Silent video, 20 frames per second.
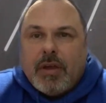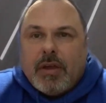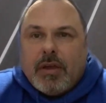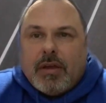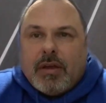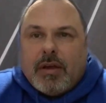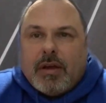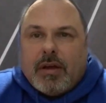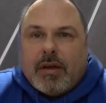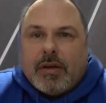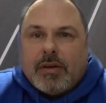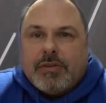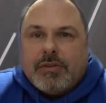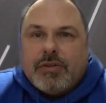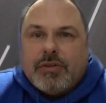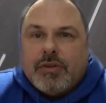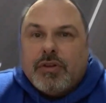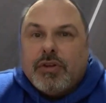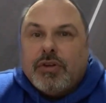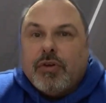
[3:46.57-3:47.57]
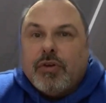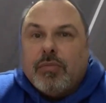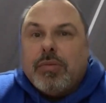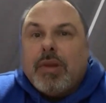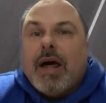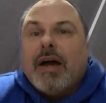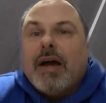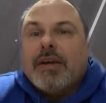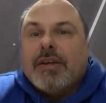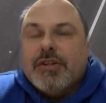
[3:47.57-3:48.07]
to clear
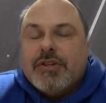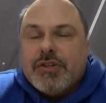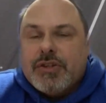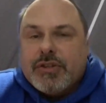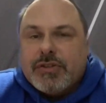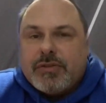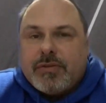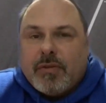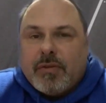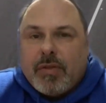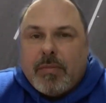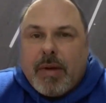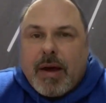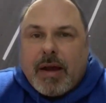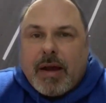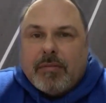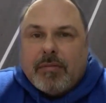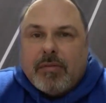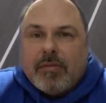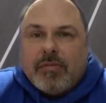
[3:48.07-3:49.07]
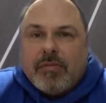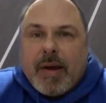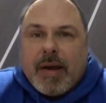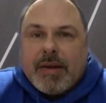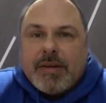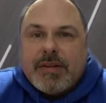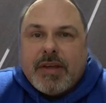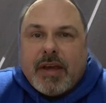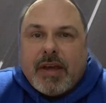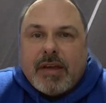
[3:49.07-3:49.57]
blockages from the bottom of
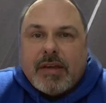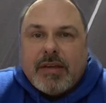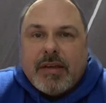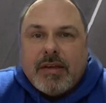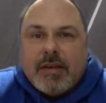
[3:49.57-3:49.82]
my tank.